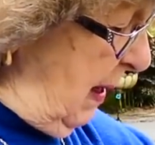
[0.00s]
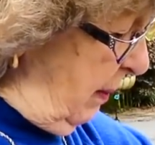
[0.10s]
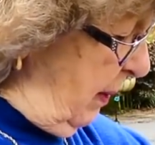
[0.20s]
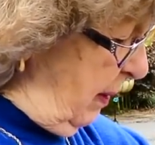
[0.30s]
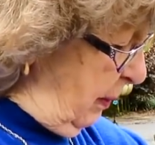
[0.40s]

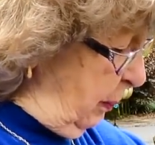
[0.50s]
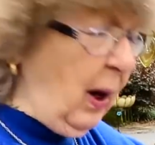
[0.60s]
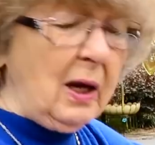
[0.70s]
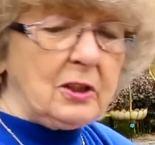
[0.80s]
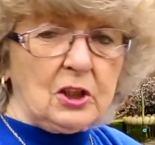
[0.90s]
my
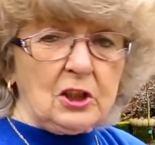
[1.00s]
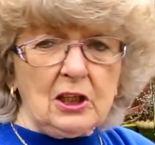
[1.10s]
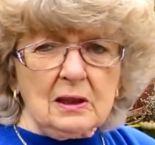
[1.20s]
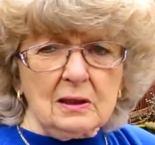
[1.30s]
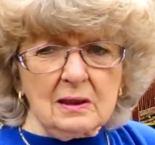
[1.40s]
project
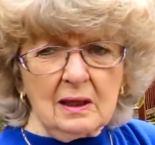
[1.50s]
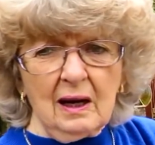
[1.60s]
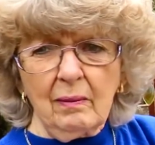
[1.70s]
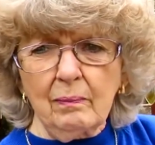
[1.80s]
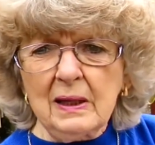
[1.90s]
is,
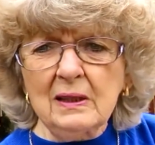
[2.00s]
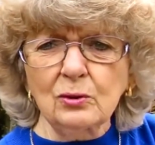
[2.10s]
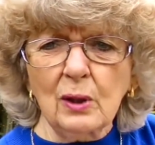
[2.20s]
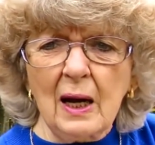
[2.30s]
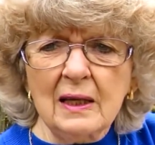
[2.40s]
I've
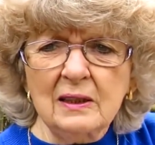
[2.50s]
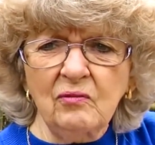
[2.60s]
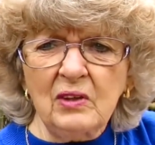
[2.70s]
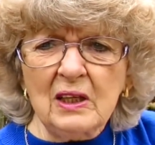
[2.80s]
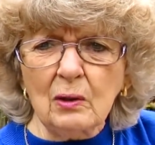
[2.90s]
been trying
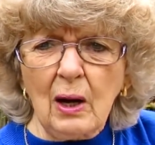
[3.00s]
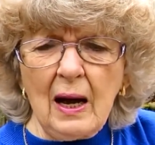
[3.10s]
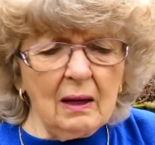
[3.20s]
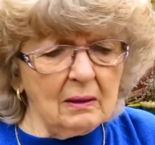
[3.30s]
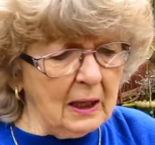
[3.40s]
to figure
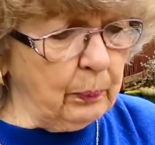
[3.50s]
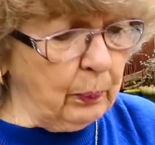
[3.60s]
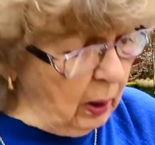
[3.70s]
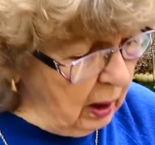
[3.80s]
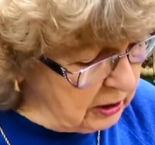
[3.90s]
out
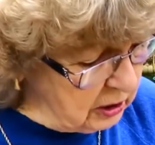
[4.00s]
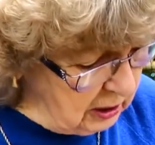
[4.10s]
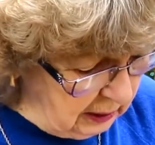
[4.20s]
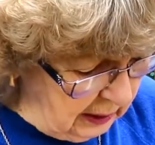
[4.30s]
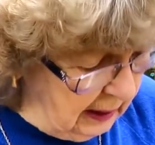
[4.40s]

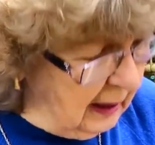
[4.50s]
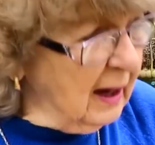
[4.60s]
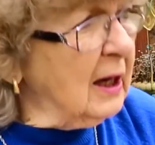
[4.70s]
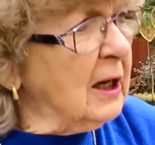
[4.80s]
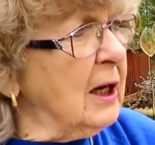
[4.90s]
project
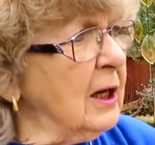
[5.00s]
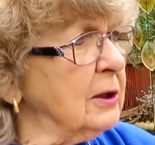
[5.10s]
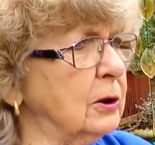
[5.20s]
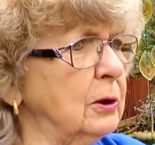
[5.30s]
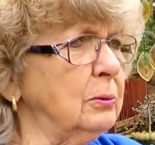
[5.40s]

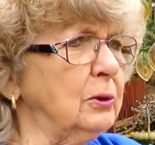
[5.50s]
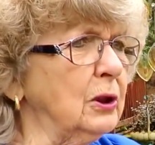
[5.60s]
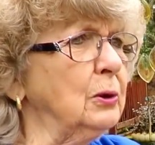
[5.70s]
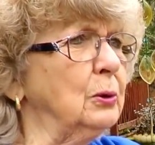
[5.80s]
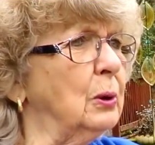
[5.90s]
to
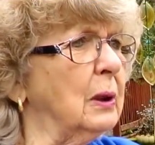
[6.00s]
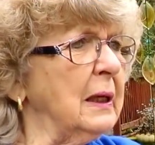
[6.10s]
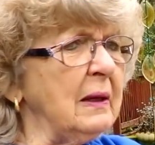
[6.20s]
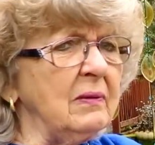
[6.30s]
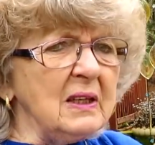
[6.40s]
do
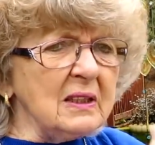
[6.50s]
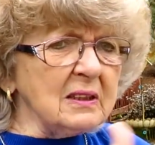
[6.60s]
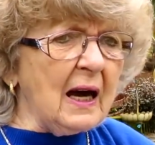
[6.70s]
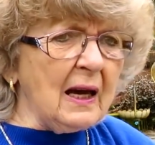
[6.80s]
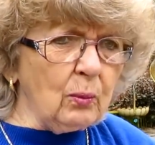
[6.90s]
in
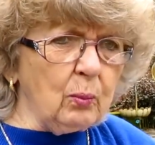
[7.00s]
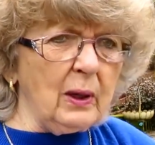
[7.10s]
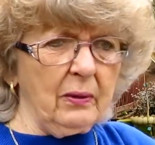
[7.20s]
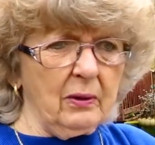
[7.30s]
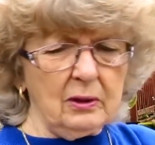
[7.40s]
this kind of
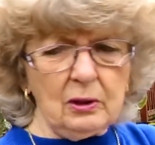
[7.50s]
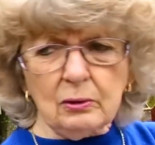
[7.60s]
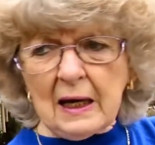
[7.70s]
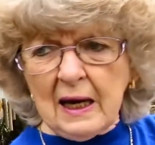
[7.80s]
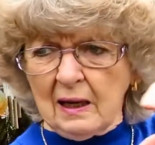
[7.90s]
weather. You
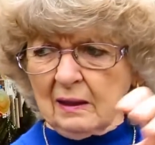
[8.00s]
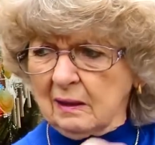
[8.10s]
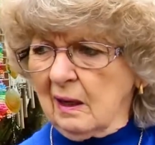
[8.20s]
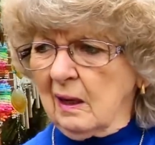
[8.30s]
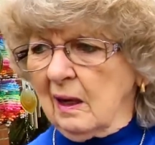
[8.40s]
can't
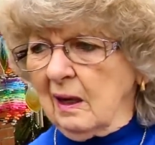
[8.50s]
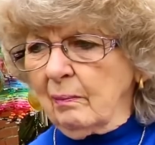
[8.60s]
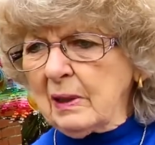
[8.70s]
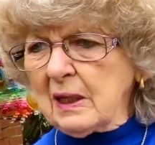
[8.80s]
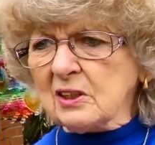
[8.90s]

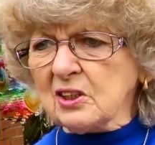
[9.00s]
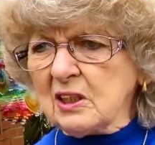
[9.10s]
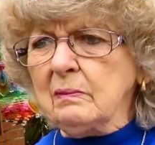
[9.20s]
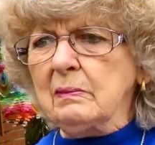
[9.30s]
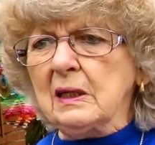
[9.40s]
mix
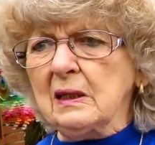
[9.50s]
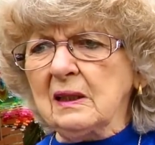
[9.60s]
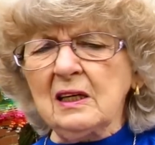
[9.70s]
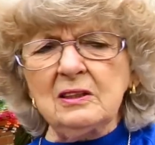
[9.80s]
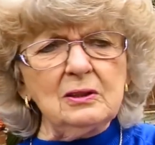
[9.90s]
cement,
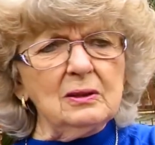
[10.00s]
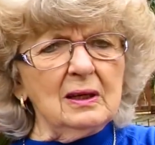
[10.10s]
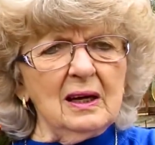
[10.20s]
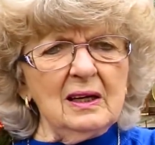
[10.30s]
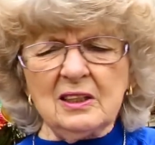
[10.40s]
and
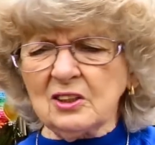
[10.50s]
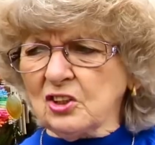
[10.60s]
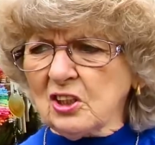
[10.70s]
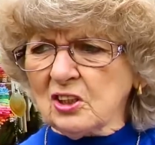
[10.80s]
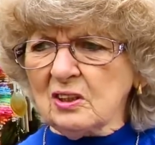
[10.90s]
it's
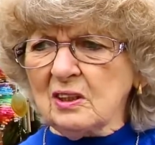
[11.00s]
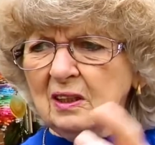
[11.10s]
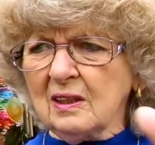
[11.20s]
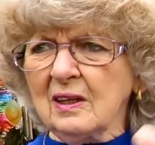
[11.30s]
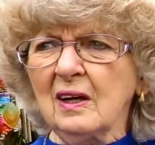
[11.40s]
just,
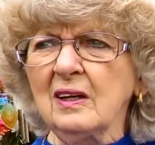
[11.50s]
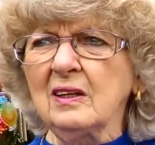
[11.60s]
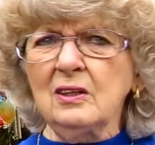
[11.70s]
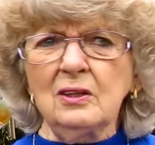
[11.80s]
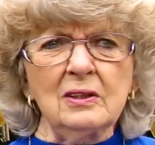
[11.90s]

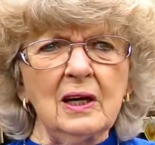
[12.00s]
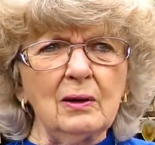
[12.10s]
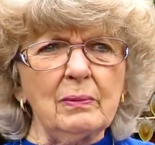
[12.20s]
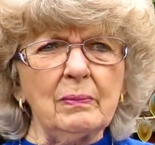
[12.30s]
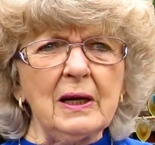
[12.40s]
you
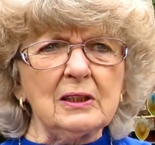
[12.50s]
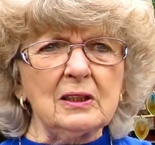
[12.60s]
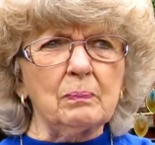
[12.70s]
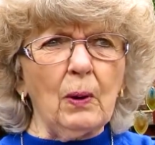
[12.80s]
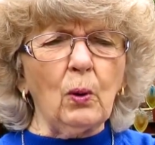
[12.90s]
know, it may
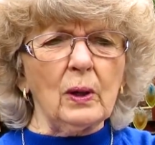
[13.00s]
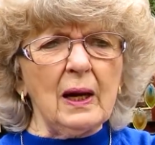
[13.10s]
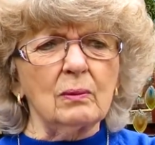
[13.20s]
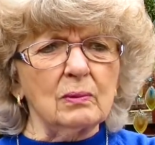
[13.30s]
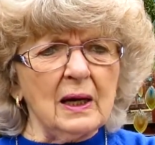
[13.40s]
pour
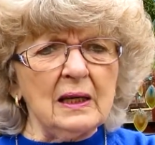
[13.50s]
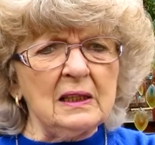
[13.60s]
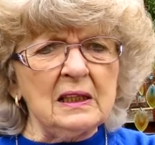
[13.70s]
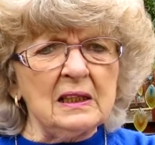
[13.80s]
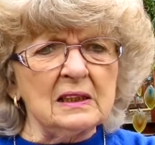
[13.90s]
down
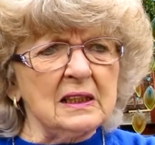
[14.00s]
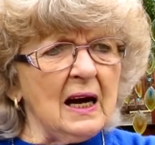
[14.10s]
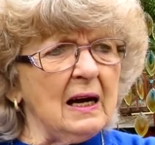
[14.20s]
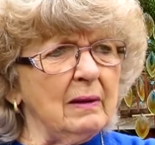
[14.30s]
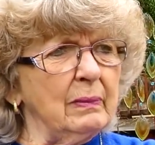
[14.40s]
rain any
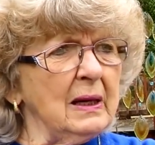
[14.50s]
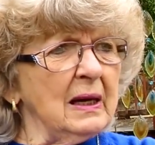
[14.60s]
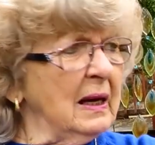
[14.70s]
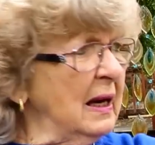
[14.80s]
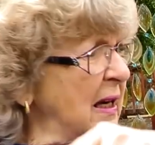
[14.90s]
time,
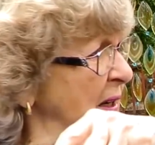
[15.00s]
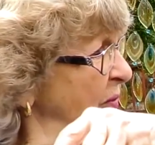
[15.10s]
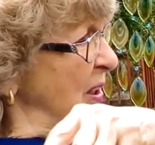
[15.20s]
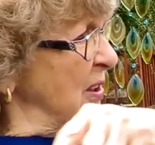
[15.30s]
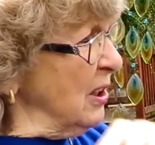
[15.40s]
and
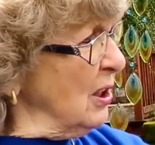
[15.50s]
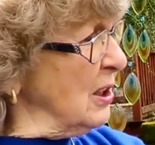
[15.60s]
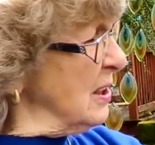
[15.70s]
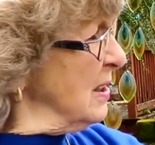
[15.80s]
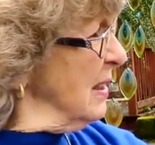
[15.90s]
if it
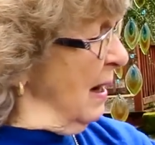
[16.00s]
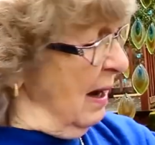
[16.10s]
does,